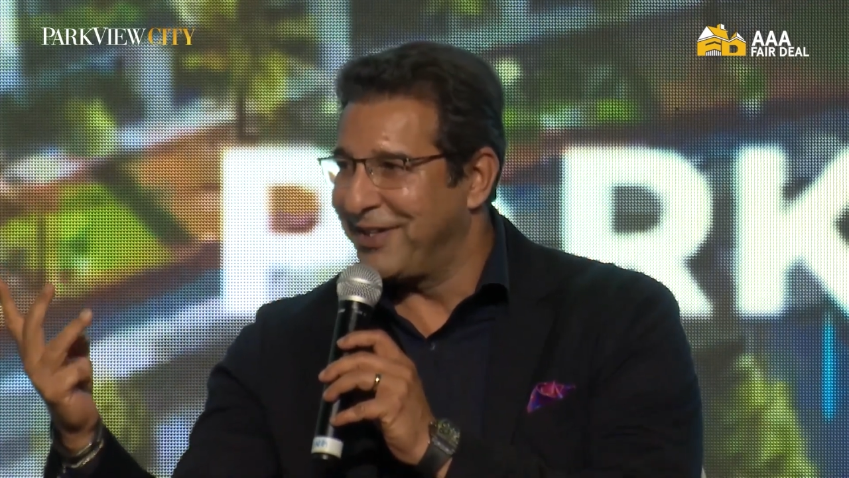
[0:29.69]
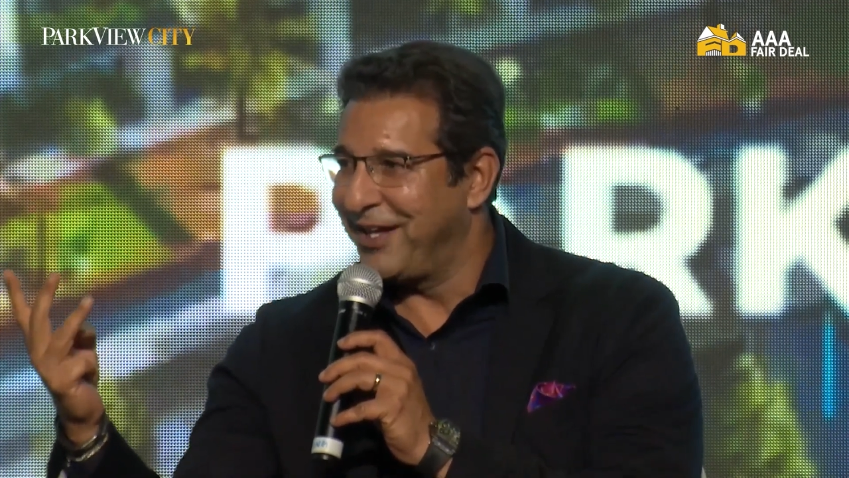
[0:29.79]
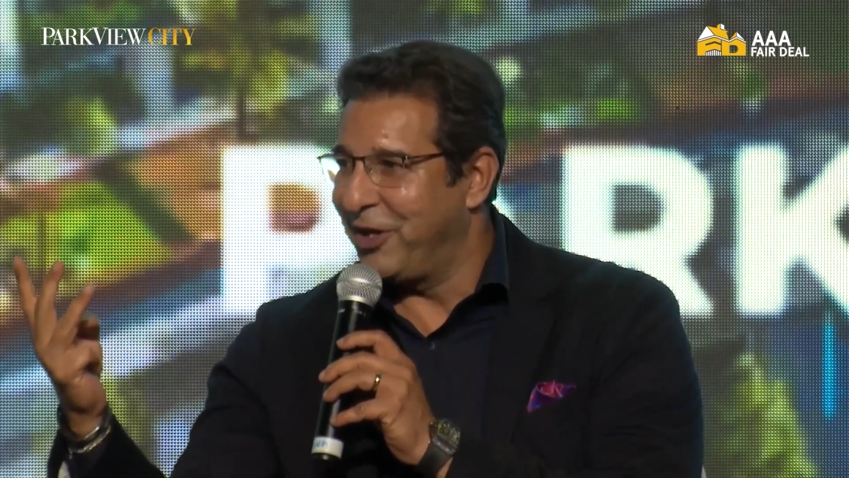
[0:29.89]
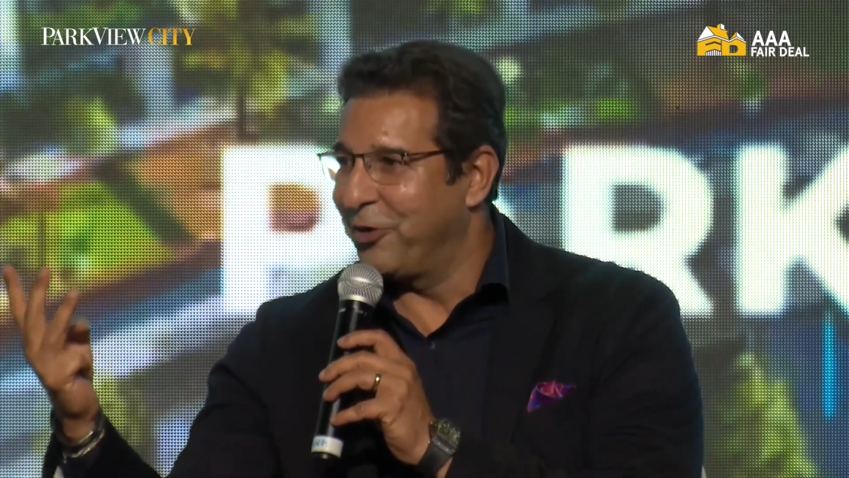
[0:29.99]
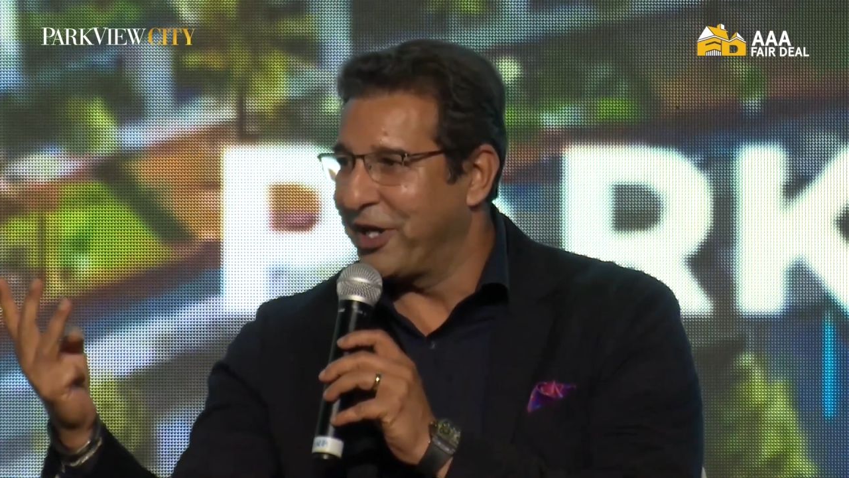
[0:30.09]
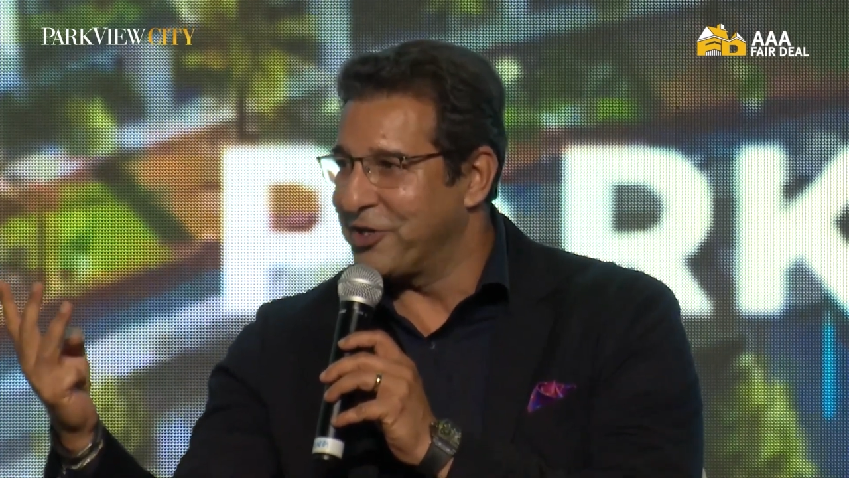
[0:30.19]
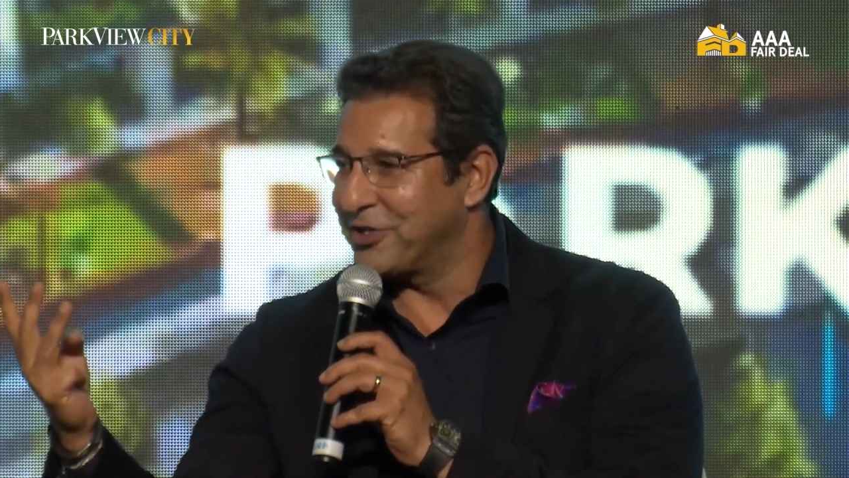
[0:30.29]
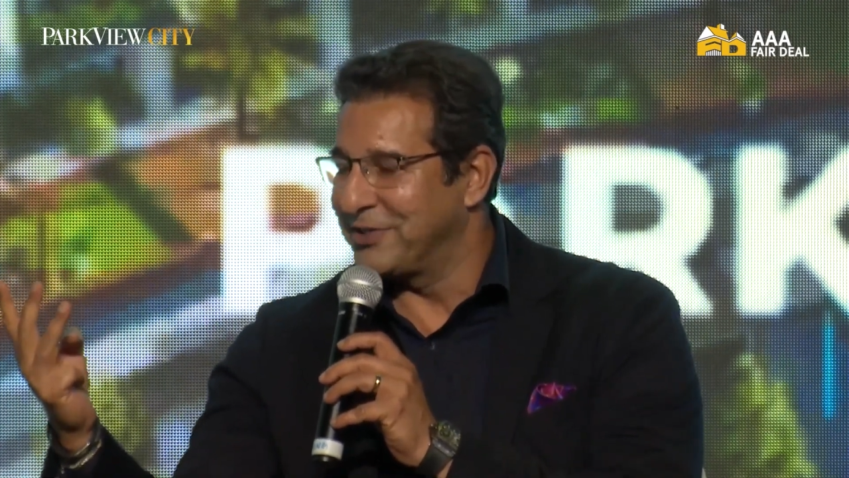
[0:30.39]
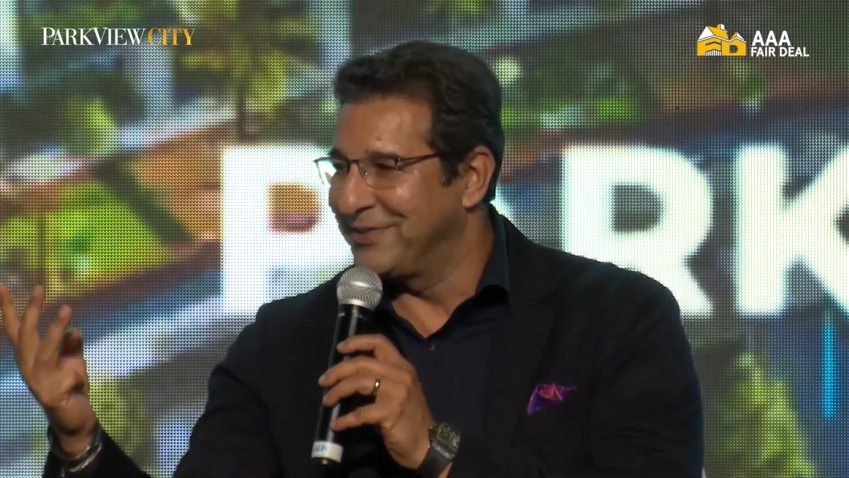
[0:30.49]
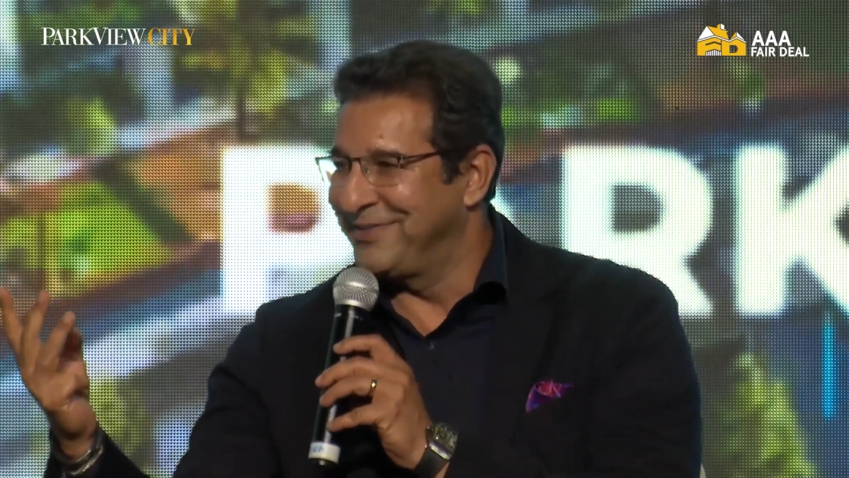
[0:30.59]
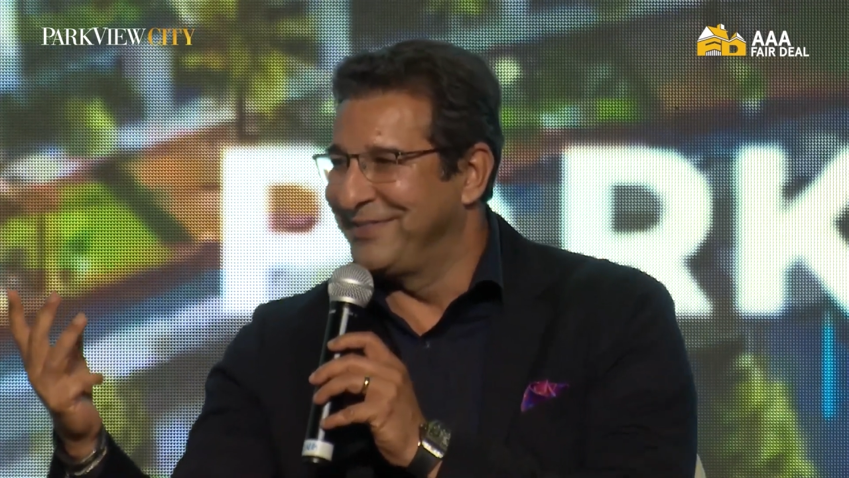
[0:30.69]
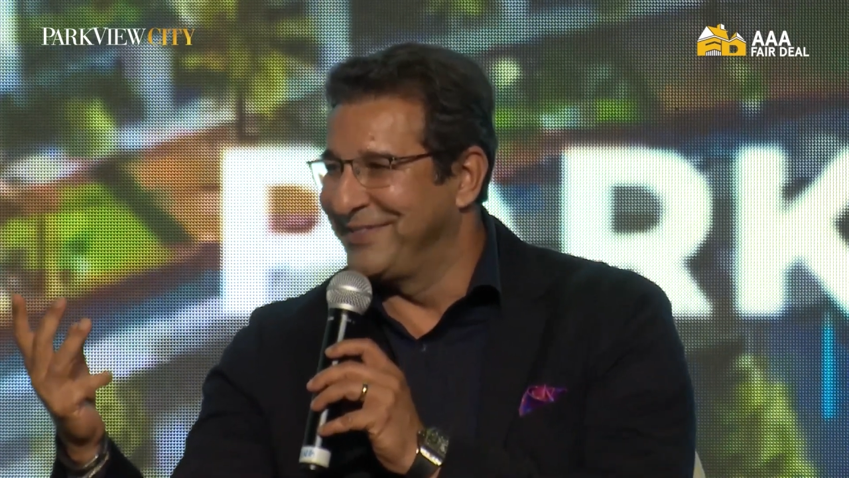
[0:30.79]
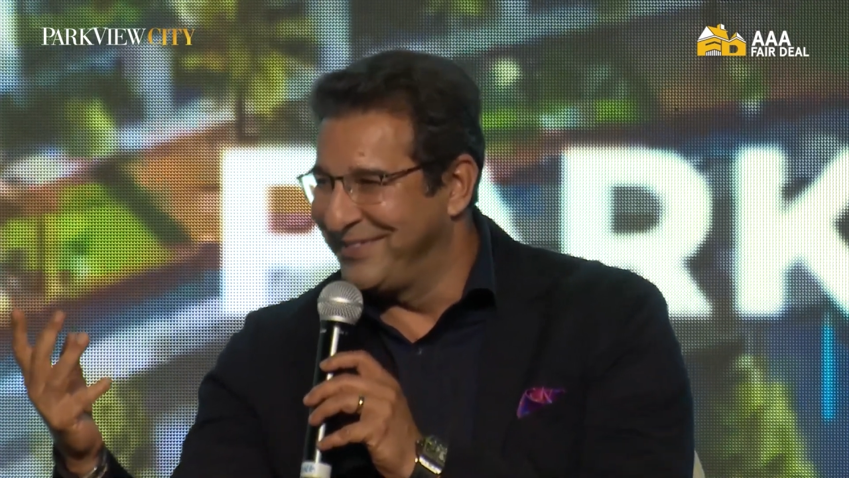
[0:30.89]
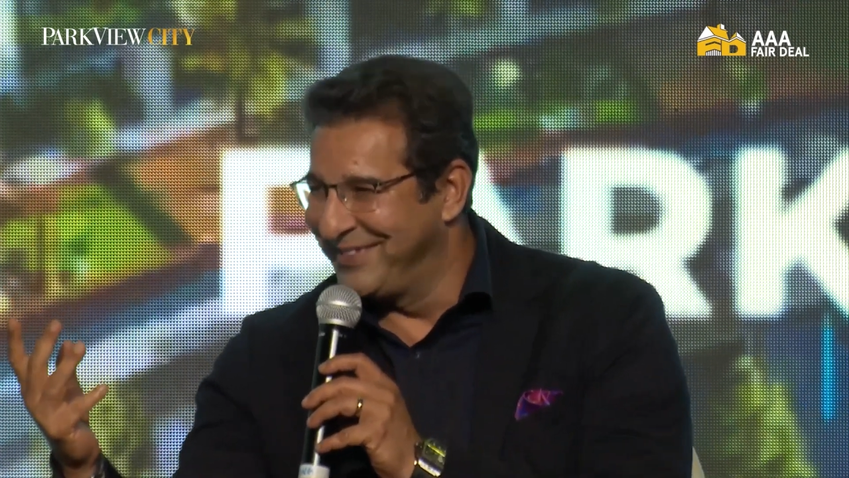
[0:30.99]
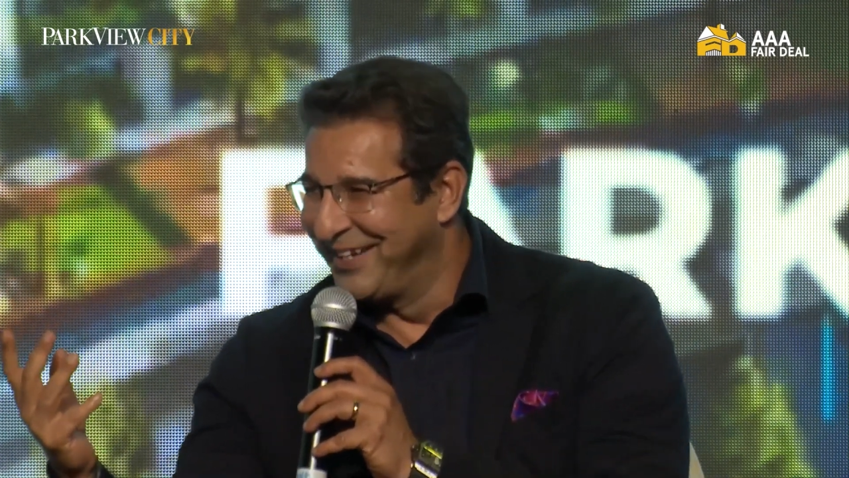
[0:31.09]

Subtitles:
and location.